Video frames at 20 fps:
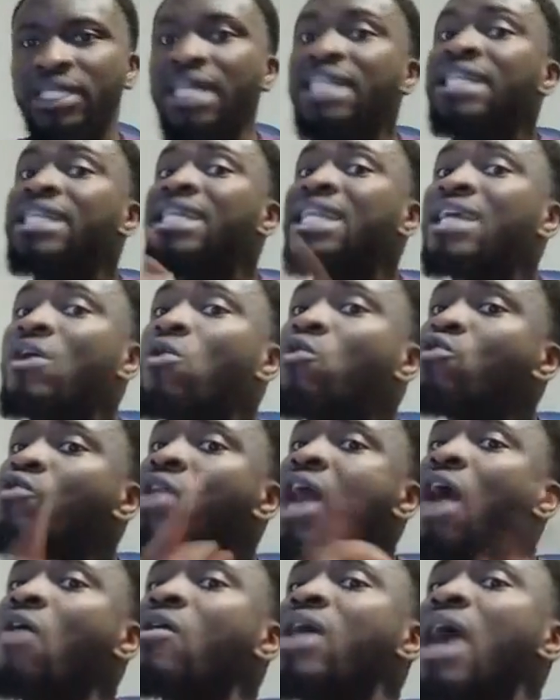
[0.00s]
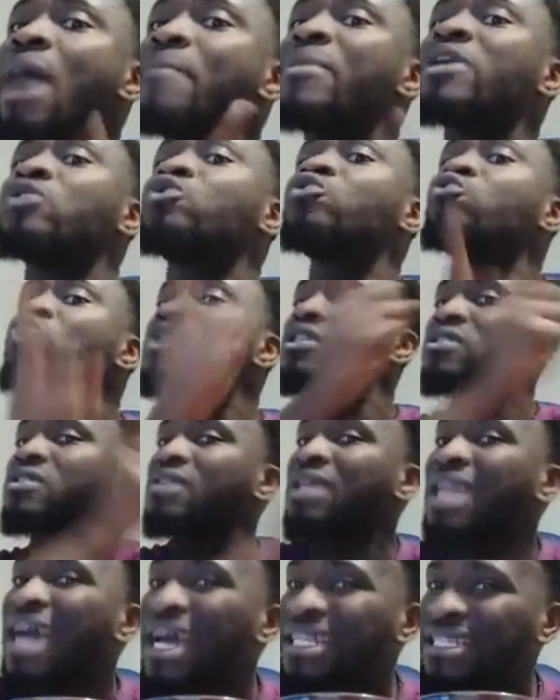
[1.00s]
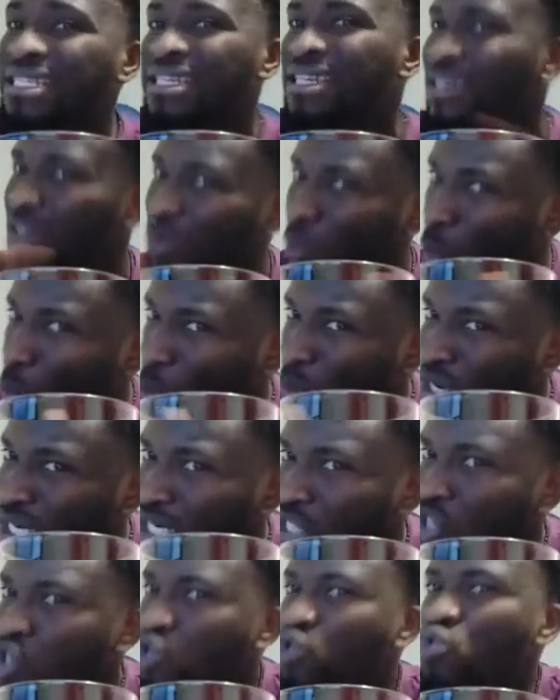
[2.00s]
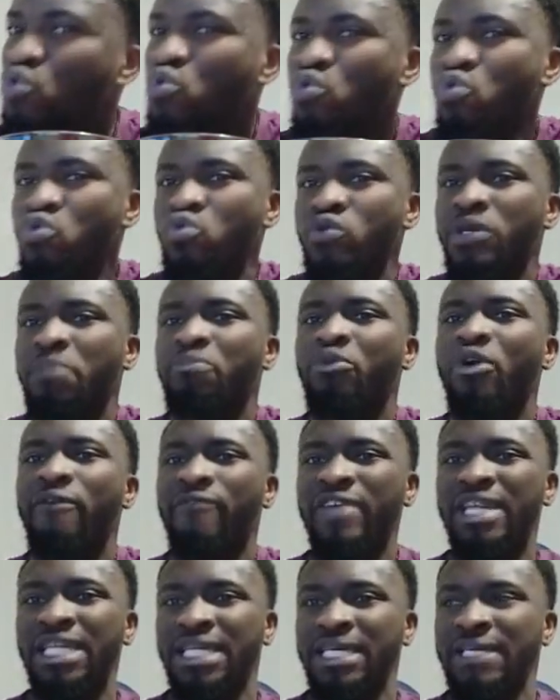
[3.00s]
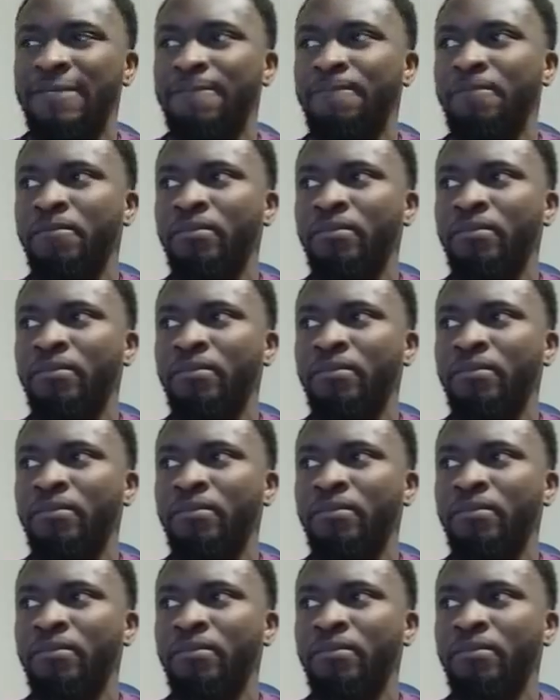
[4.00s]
Then they will now come and do the salat with you, the Prophet.